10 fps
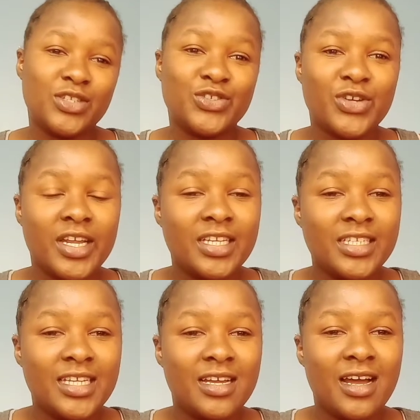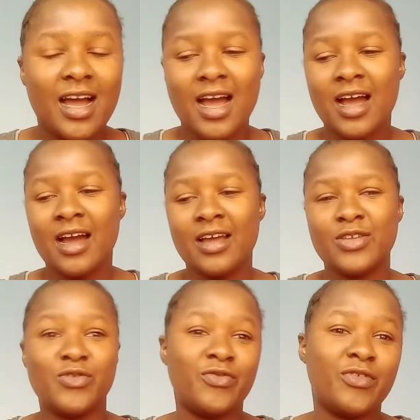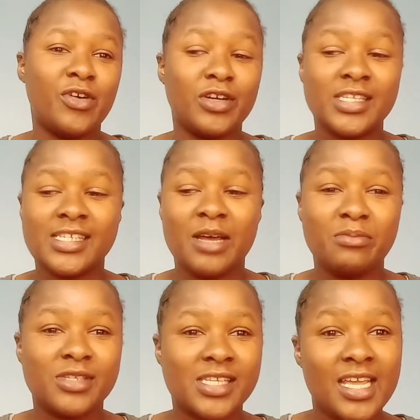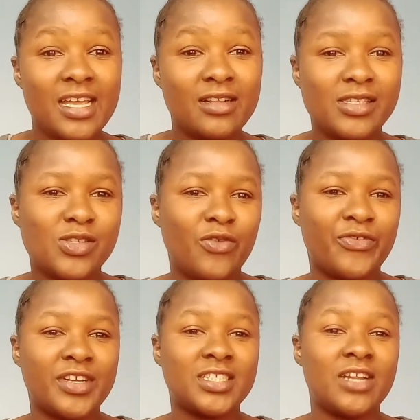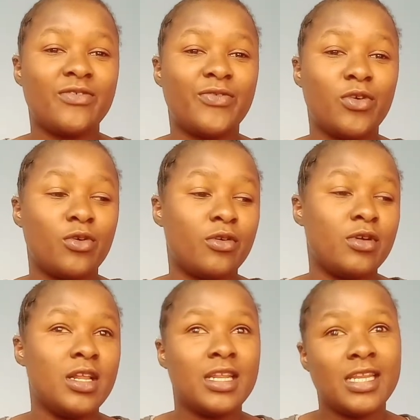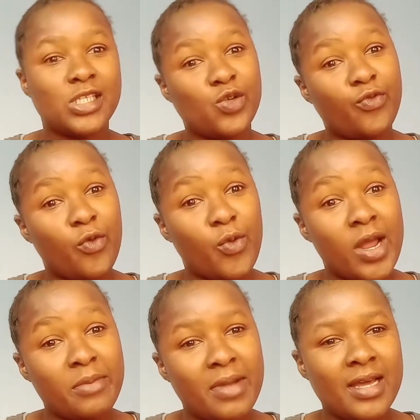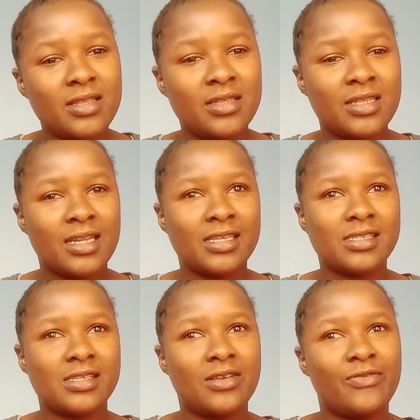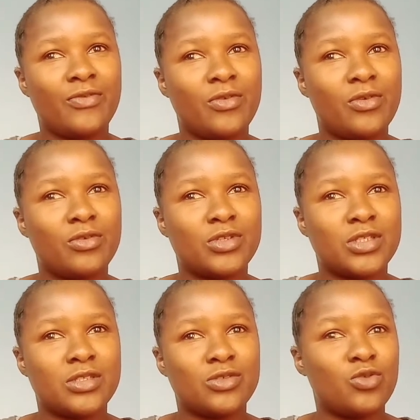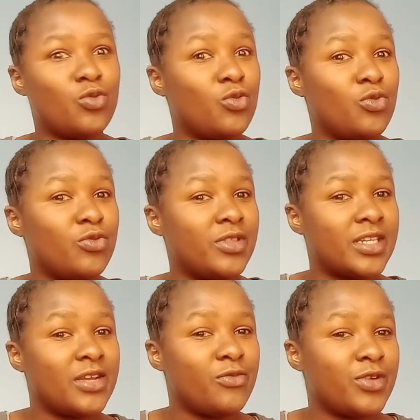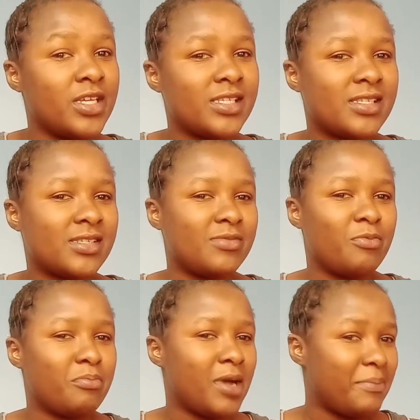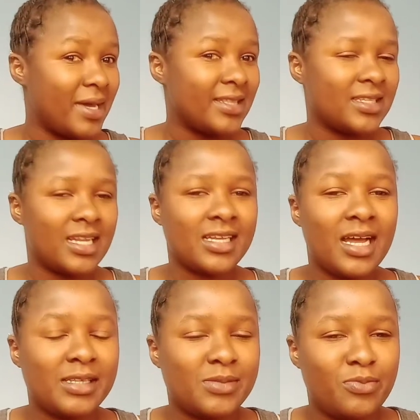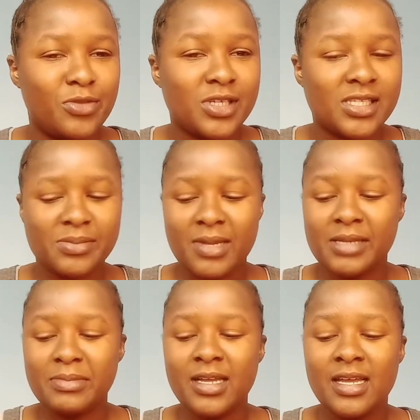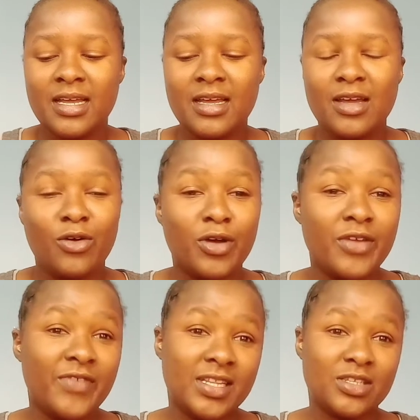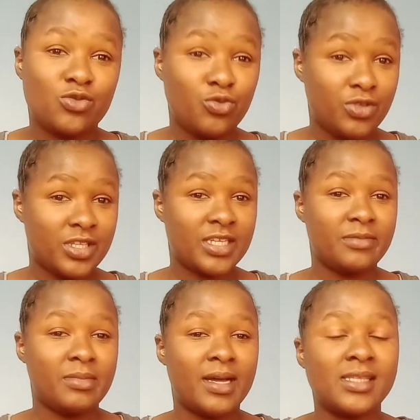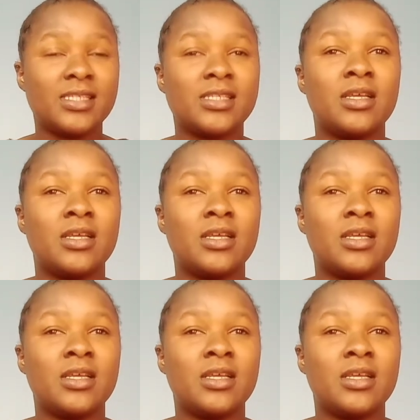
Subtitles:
trained, you've got some skills, you've written for, let's say, for 1 month, let's say for 2-3 weeks, a month, like at maximum, or even 2-3 months,